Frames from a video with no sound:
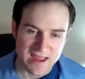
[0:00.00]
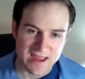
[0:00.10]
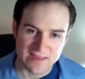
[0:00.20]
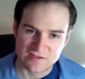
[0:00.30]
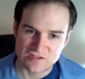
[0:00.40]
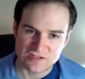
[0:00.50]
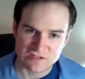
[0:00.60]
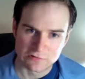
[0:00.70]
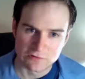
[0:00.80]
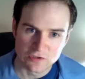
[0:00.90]
and just
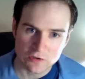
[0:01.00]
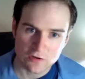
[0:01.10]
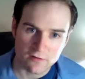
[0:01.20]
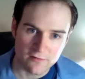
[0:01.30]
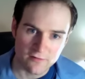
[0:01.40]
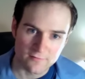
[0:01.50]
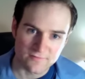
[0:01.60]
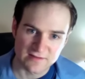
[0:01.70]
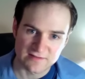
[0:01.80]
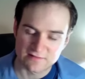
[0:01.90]
the look on her
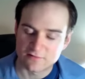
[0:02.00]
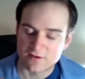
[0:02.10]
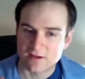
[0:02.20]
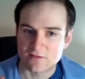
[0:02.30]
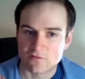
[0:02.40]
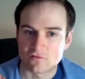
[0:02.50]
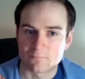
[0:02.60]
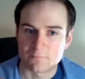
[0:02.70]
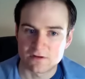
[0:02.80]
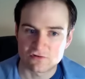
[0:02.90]
face looking at those
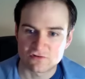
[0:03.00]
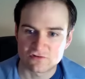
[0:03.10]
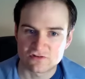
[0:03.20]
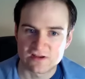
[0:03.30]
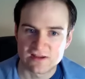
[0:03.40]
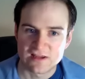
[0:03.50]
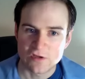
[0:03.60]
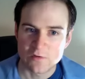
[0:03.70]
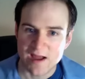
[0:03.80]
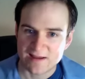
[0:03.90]
pictures,
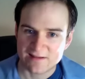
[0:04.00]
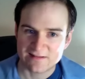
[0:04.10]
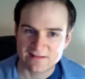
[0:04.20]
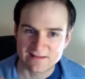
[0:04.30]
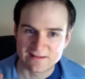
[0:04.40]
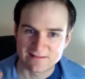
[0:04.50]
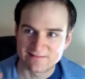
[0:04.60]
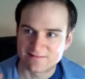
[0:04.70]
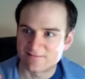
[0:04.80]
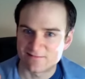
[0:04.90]
you actually
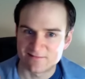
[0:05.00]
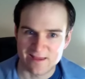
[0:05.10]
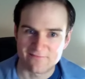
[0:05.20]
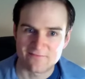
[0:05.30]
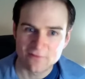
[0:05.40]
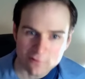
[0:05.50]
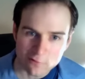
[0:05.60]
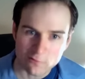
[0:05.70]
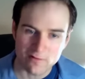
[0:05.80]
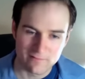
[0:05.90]
like feel
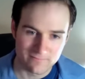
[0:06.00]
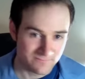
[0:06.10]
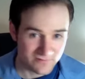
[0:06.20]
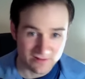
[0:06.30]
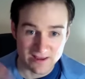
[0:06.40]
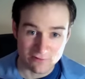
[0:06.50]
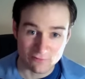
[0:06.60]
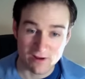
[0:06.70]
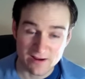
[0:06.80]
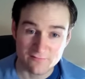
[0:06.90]
feel like
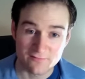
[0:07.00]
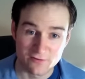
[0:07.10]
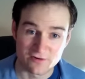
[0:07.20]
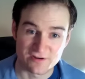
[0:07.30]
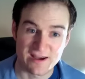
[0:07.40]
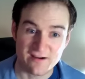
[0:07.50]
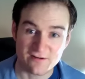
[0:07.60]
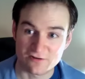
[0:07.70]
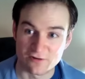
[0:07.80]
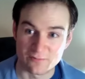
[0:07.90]
crying for her
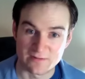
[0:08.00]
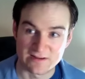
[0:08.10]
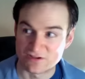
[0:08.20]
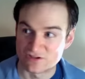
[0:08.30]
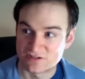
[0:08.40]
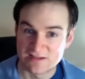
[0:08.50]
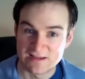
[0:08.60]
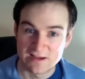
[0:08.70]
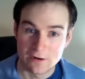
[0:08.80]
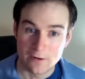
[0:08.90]
character because
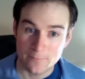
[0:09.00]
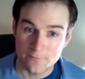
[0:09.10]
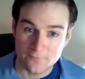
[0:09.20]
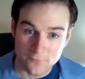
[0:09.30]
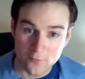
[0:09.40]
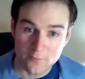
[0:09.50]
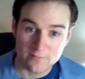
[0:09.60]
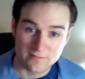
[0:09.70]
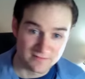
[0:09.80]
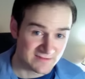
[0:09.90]
her
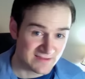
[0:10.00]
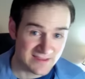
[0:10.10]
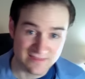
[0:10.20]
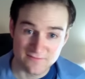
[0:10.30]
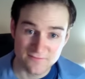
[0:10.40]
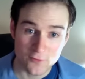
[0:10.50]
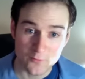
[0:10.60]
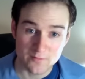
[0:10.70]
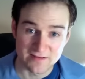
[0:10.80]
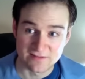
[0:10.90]
performance in the
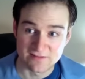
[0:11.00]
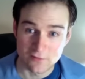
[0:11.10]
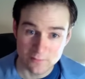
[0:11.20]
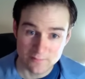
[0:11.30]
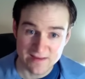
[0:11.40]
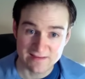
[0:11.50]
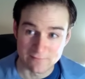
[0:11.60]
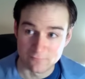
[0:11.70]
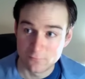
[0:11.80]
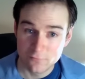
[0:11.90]
film is so
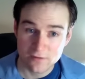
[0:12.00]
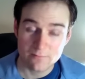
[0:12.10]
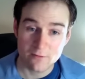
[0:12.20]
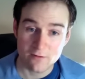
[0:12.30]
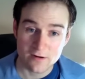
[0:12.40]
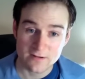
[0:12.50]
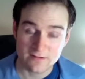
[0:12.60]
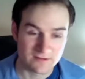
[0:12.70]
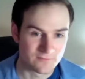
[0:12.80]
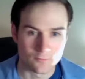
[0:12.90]
amazing. Rooney Mara,
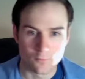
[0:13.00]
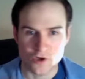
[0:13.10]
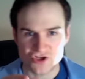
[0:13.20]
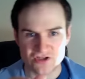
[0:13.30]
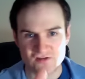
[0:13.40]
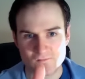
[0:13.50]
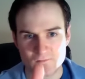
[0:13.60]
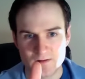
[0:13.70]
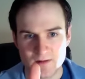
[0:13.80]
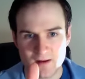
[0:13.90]
if you're watching this
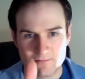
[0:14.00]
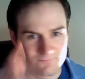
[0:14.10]
remake